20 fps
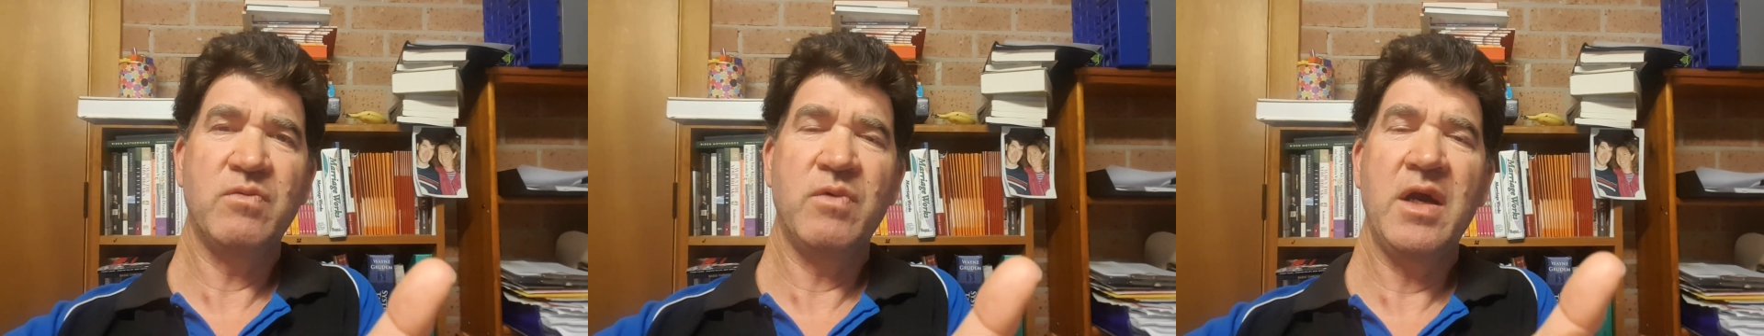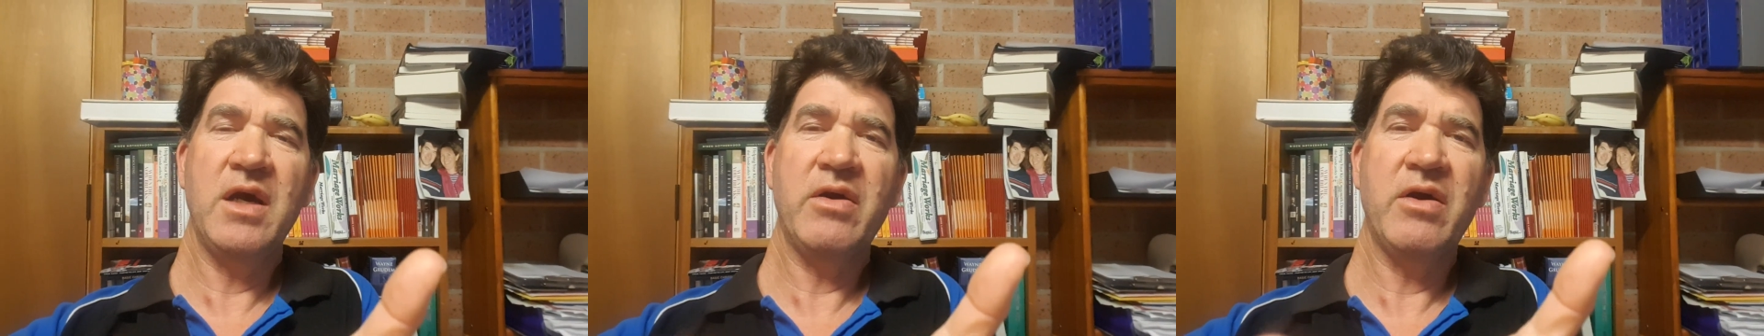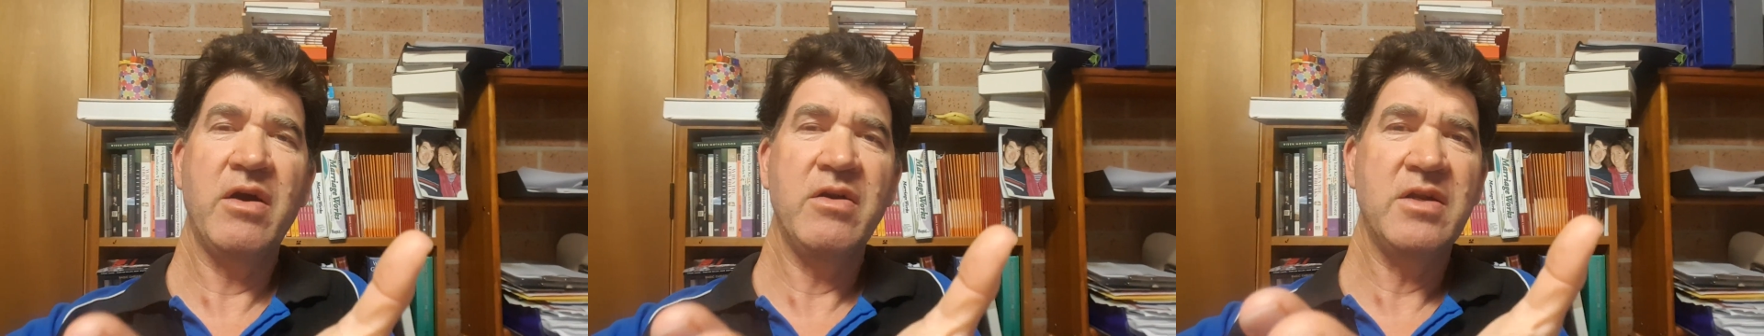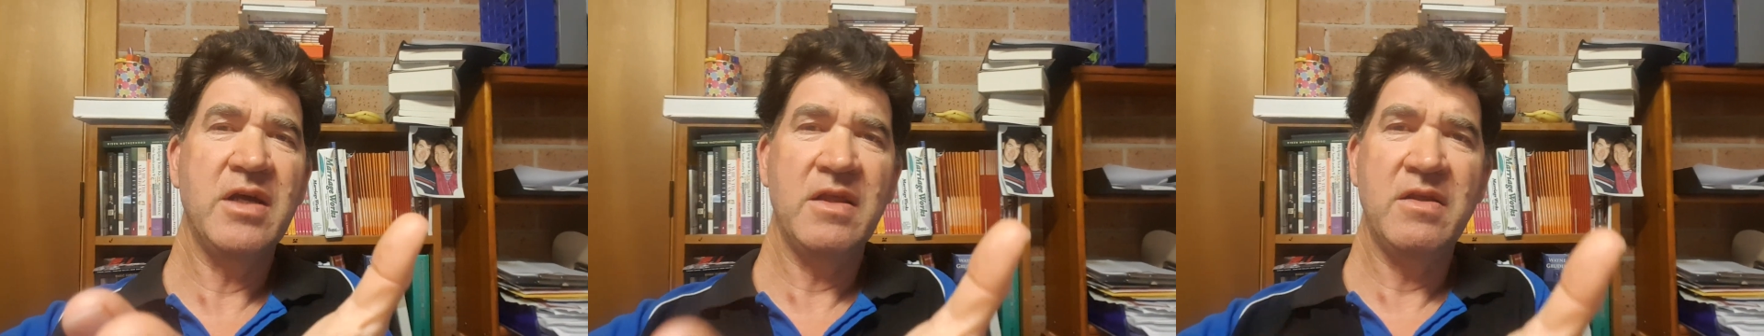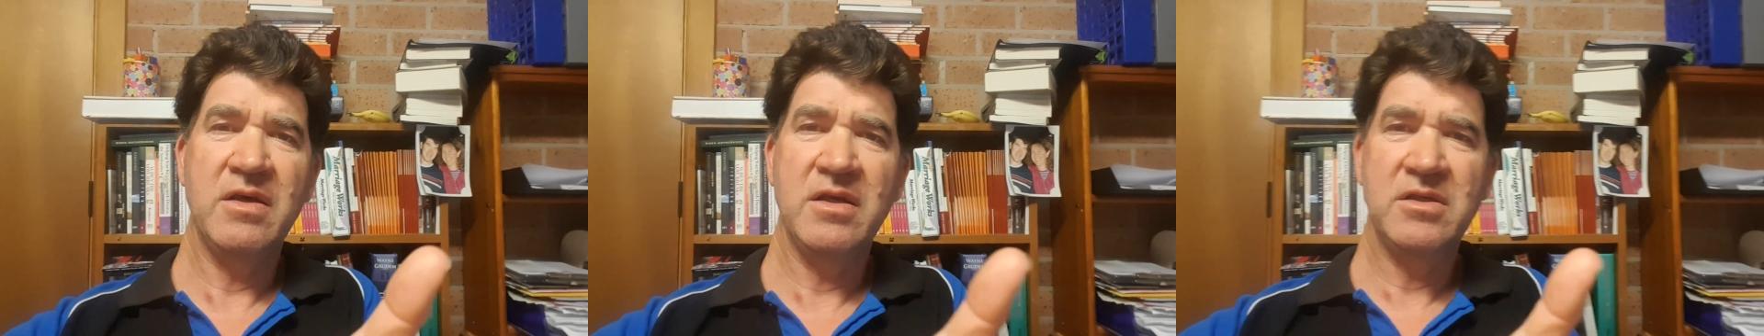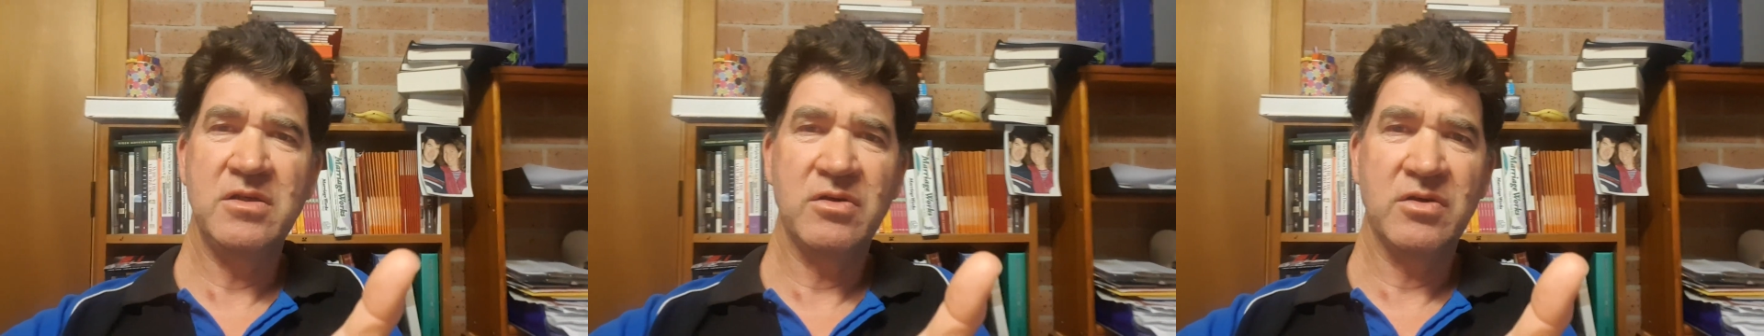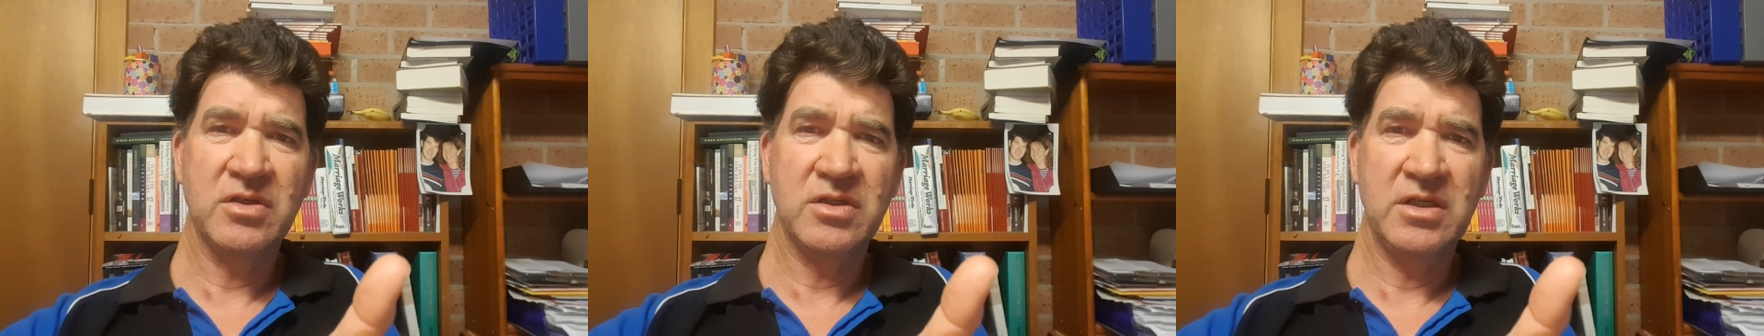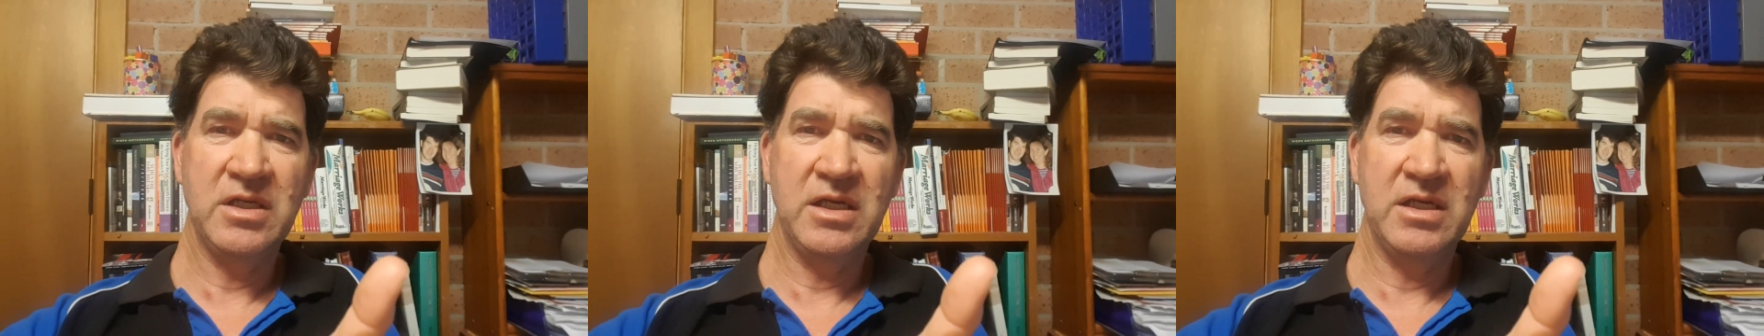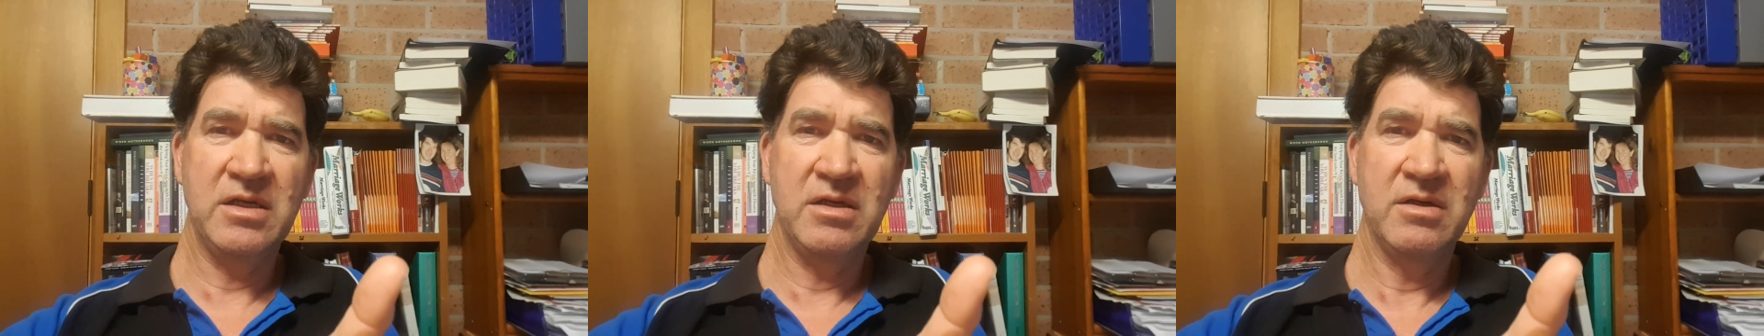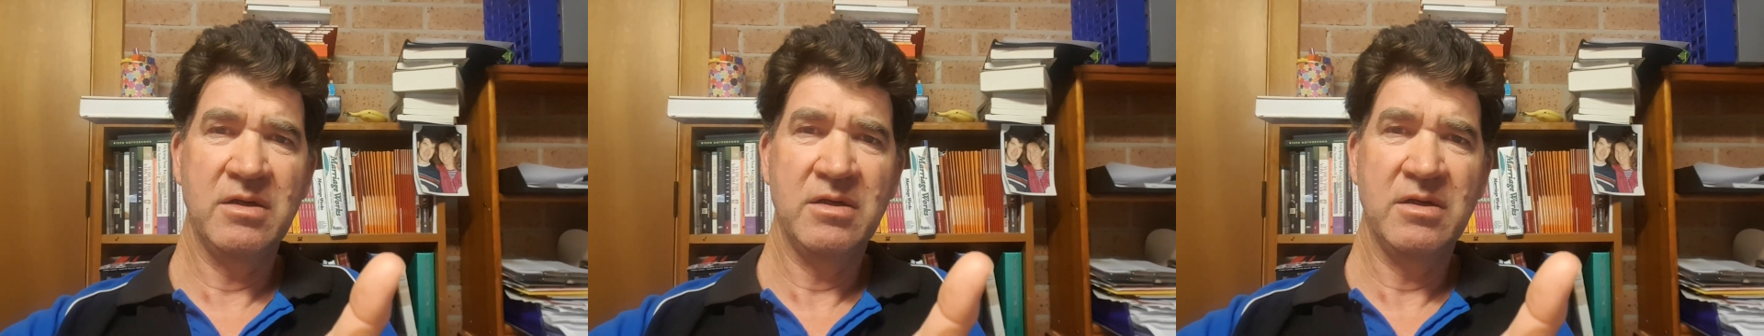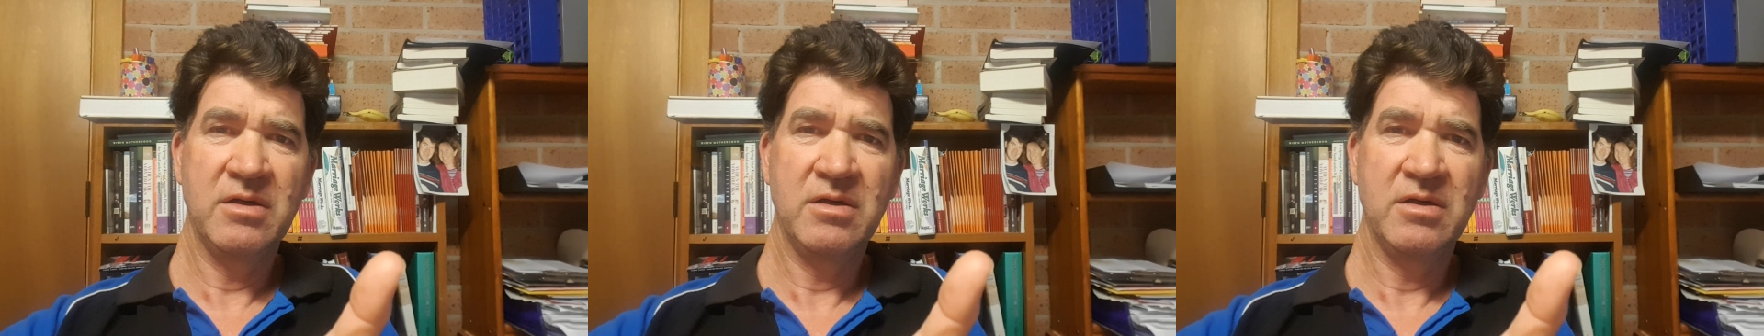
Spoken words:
Where, O death, is your sting?